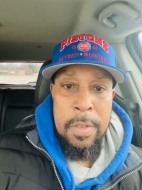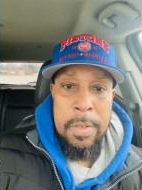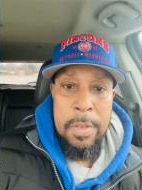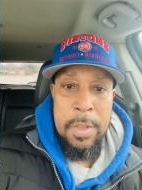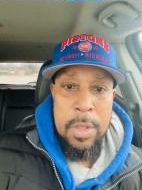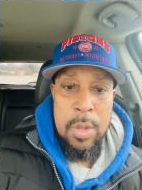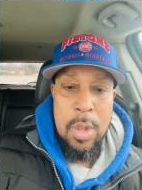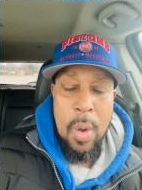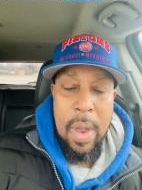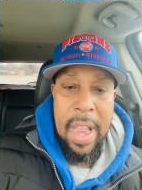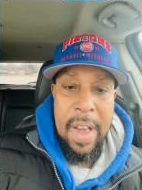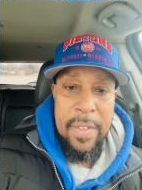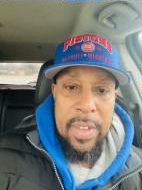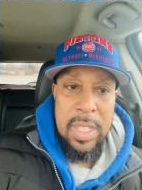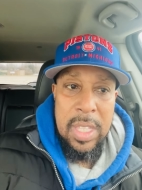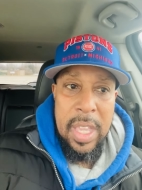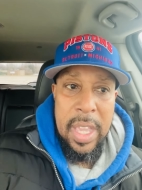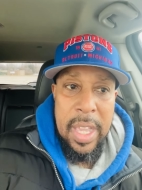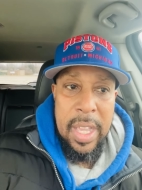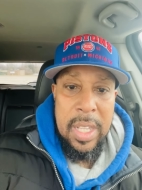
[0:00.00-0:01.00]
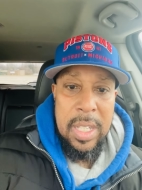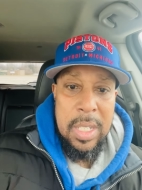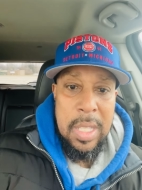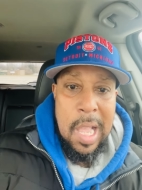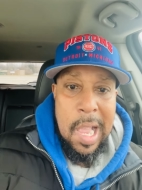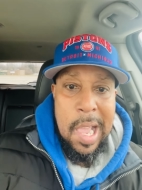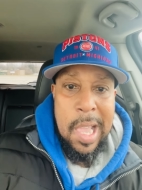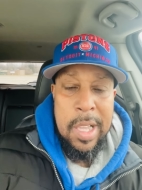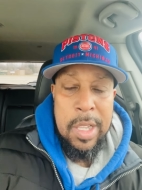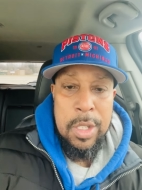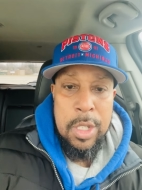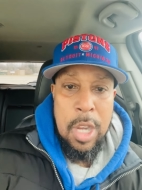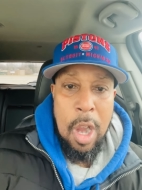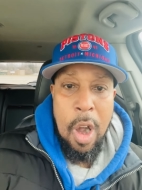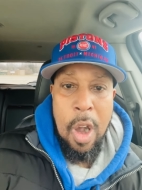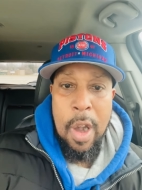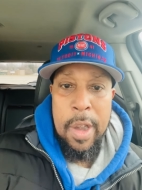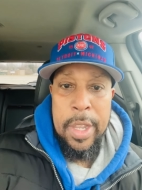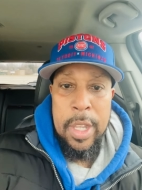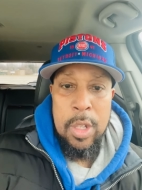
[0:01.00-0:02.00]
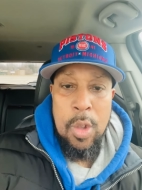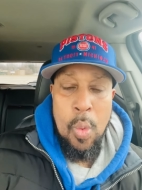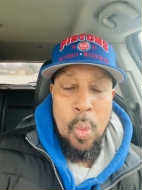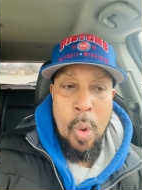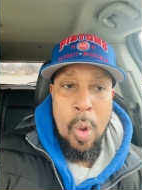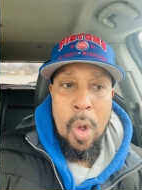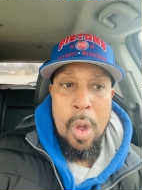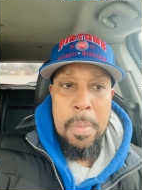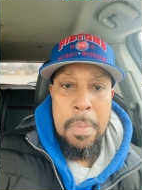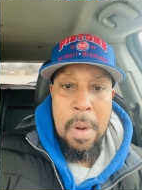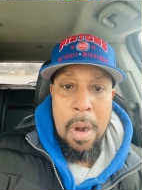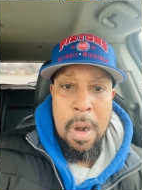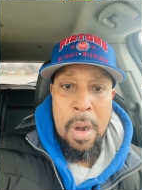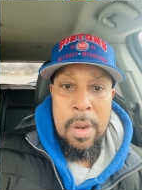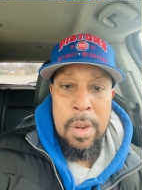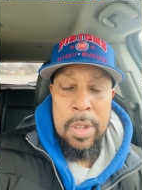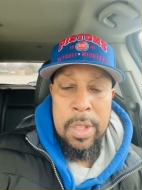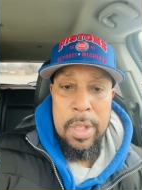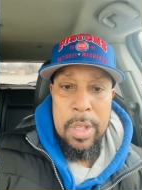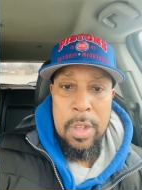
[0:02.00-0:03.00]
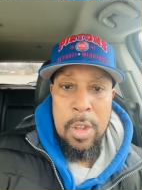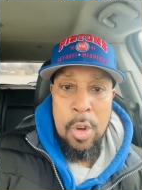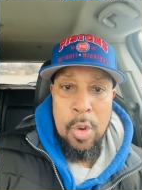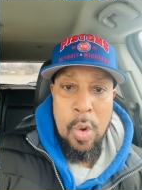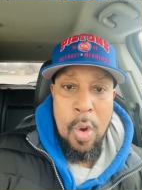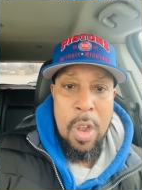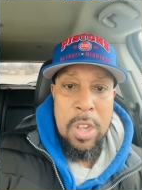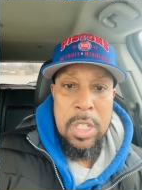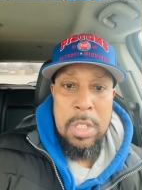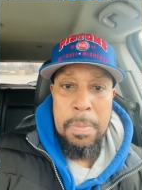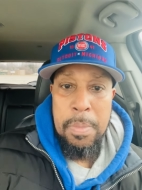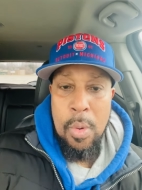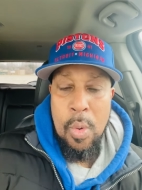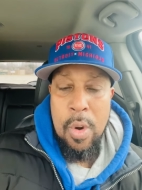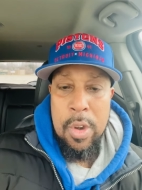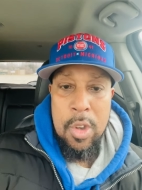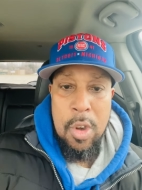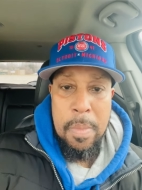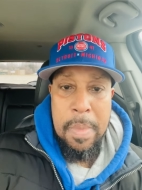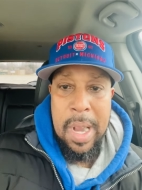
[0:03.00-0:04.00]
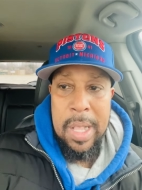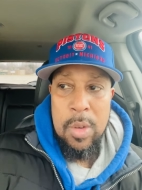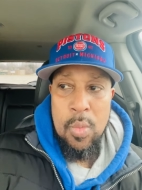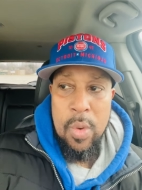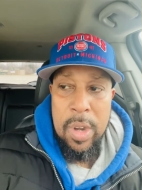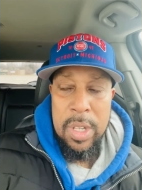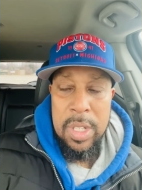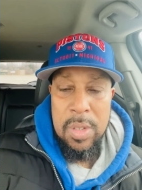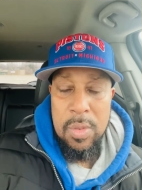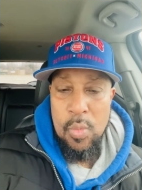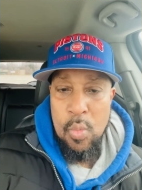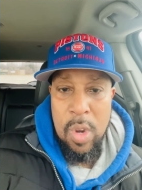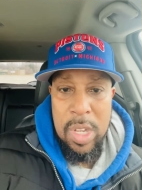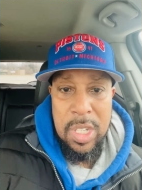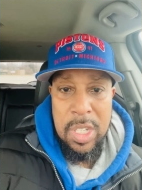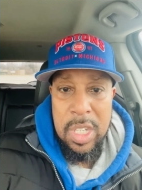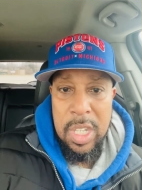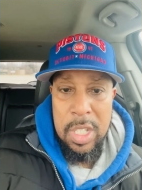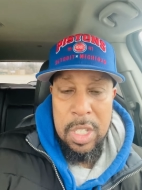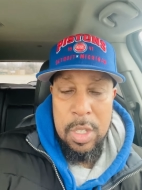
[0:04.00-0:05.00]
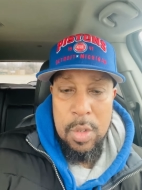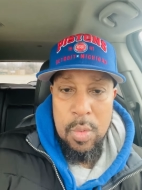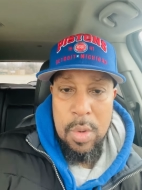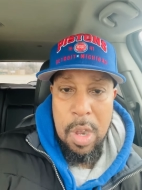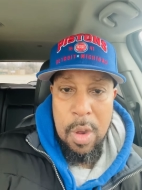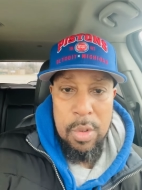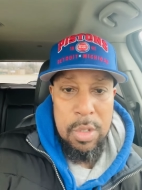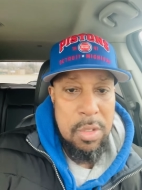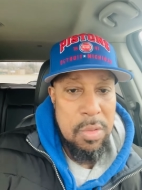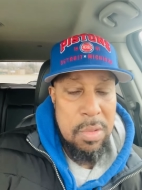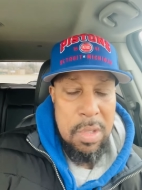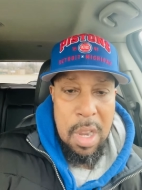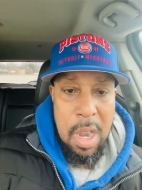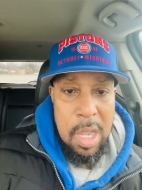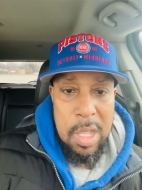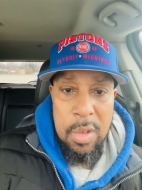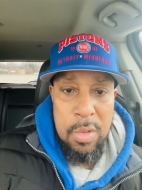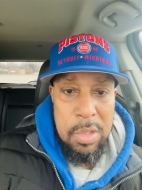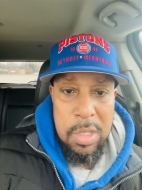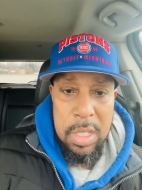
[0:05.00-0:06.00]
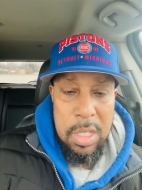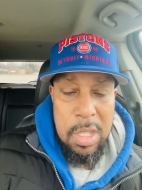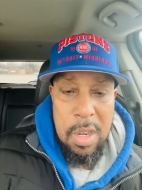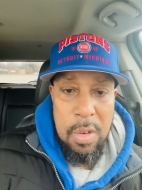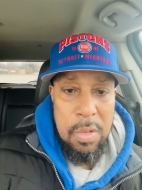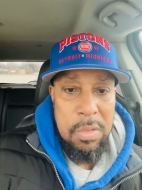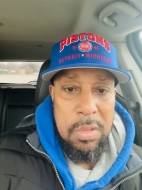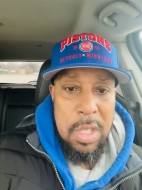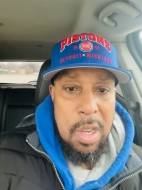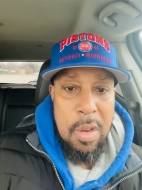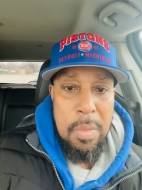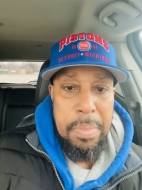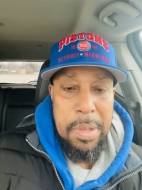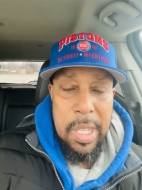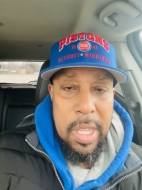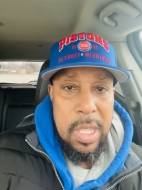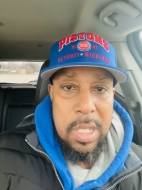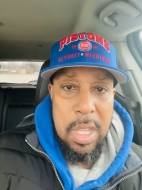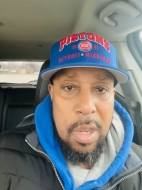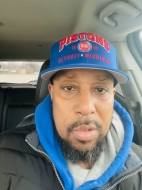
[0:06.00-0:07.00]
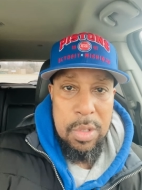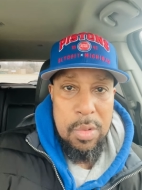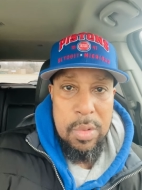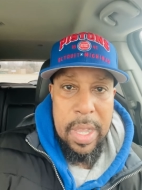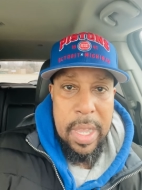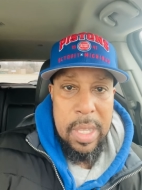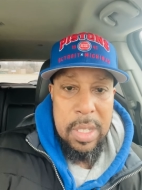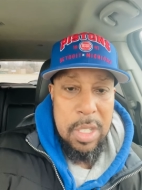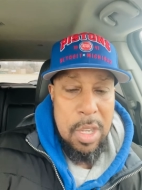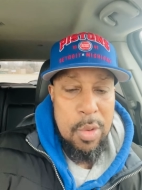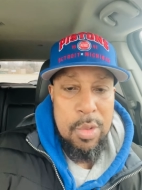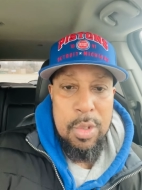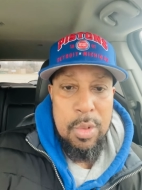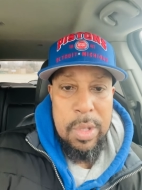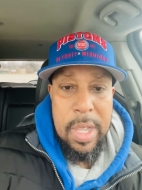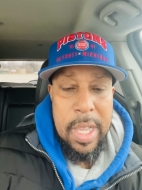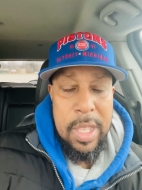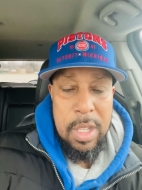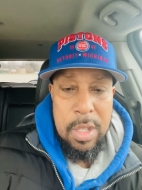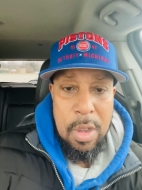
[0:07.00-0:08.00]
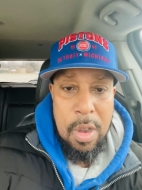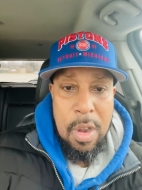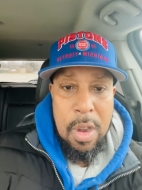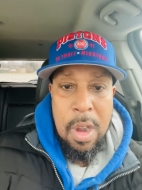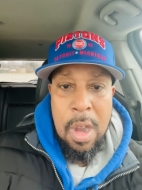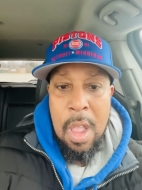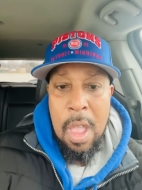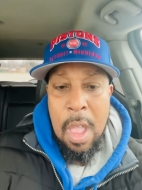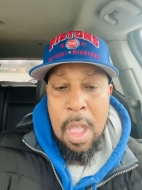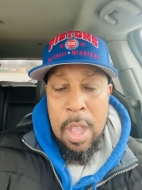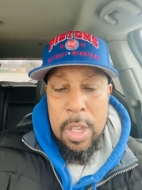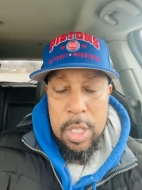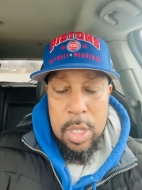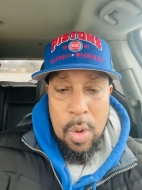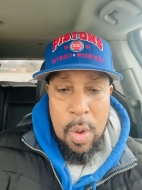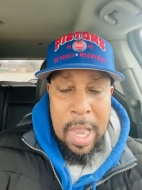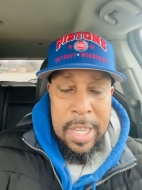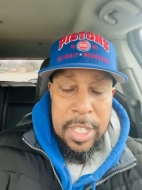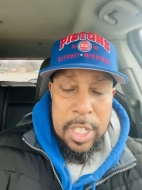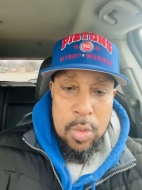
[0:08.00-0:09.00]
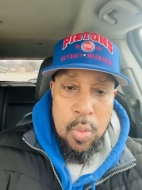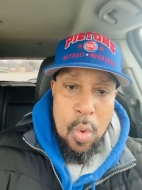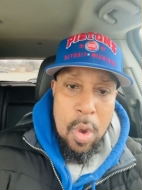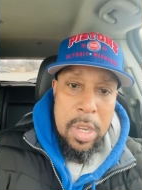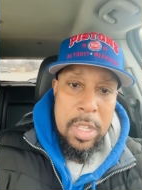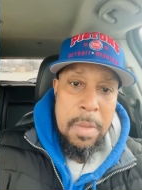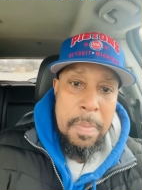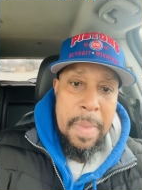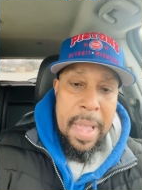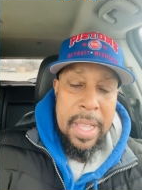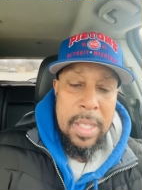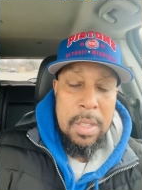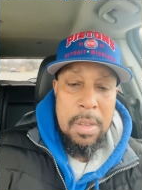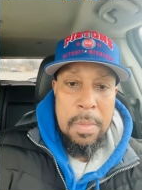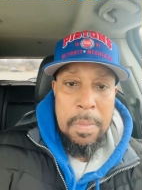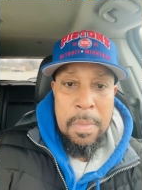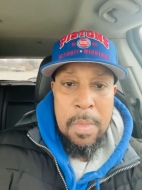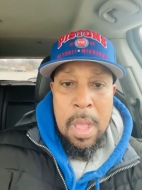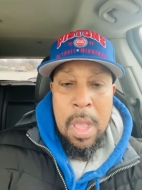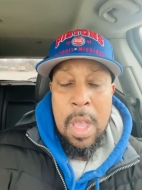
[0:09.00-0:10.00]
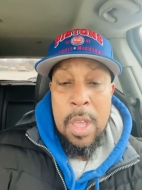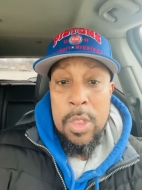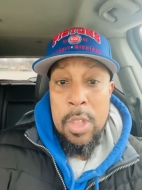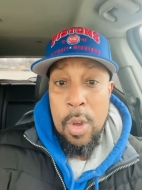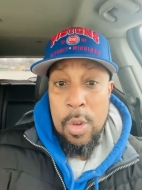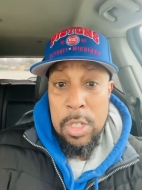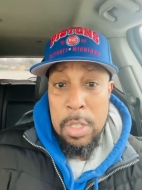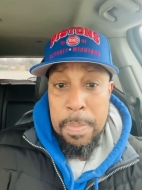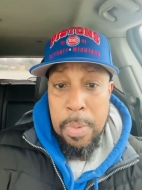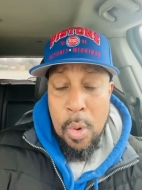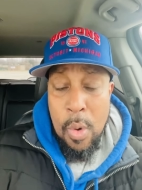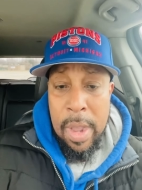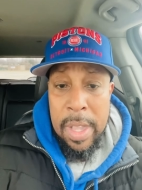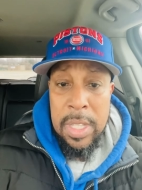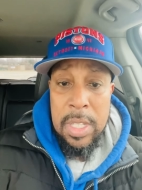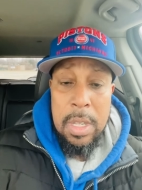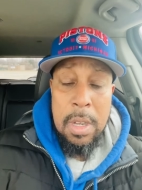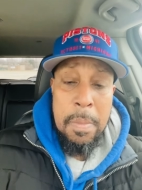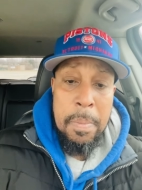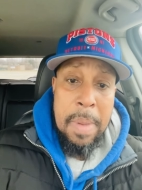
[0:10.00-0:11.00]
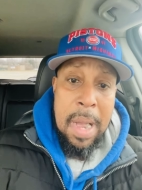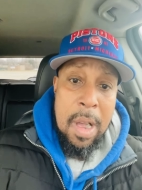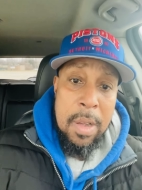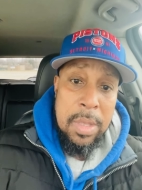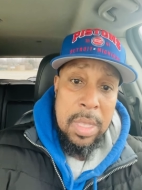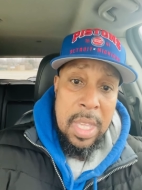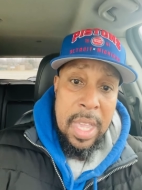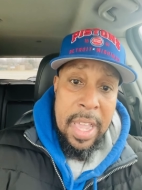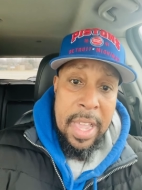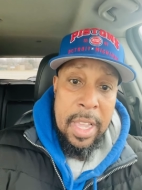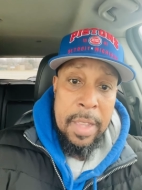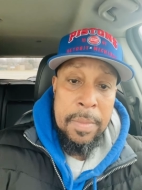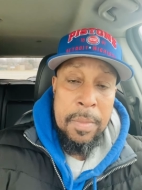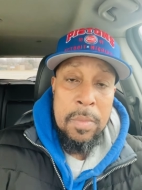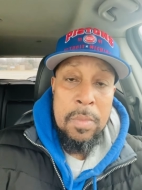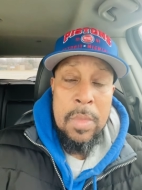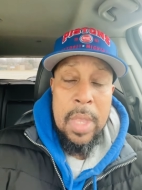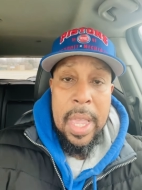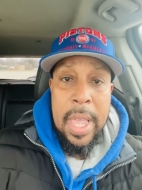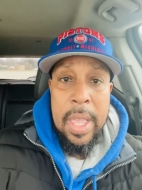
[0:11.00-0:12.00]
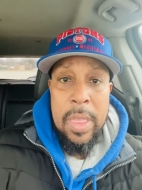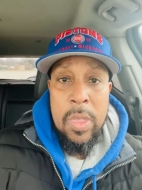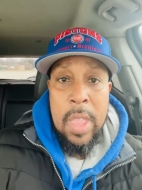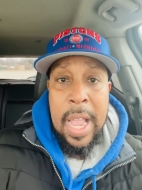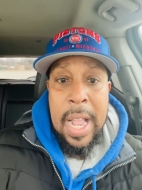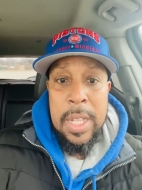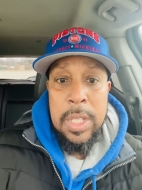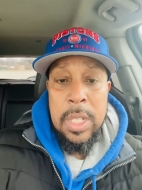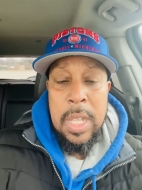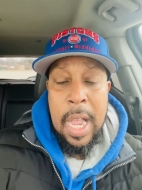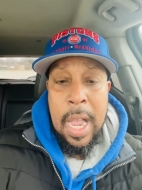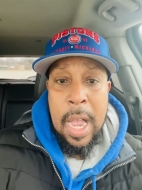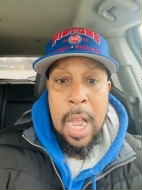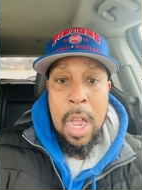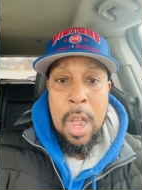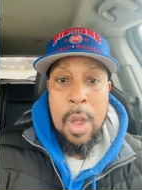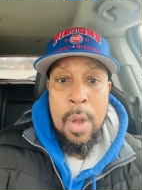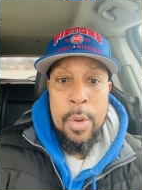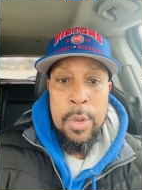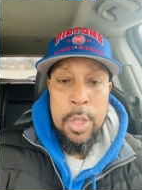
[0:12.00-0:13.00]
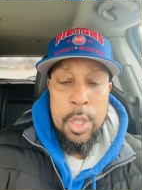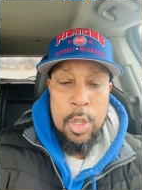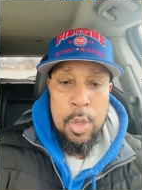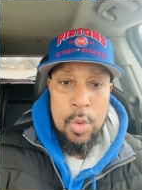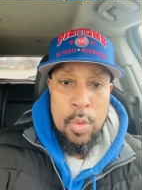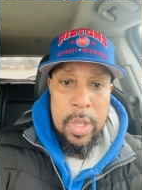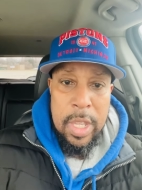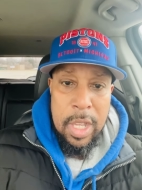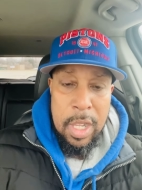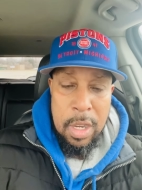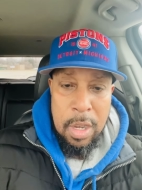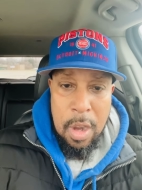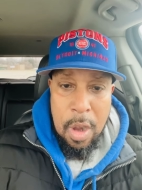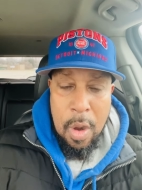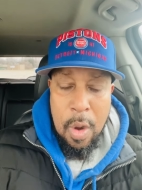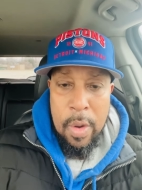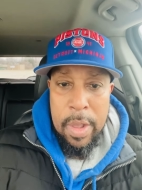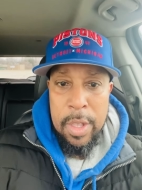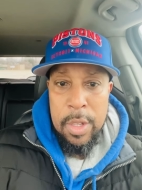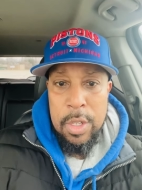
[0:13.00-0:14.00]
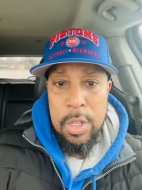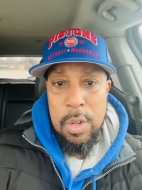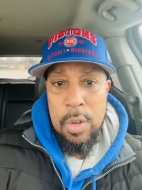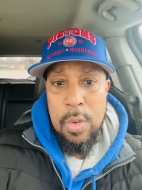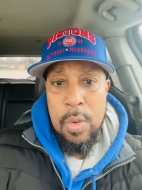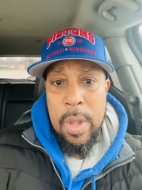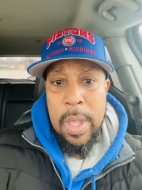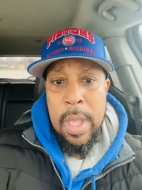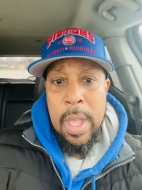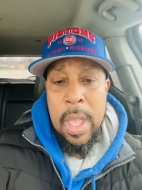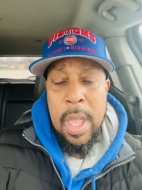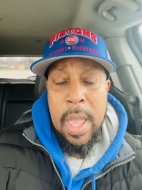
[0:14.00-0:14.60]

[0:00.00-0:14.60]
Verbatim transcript: you know everything is like Target or Walmart across the board, no matter where, what city you go to. No, don't, no, no, please don't do that. Don't do that at all. So I just wanted to make them those points about that. And that's how you can go into it.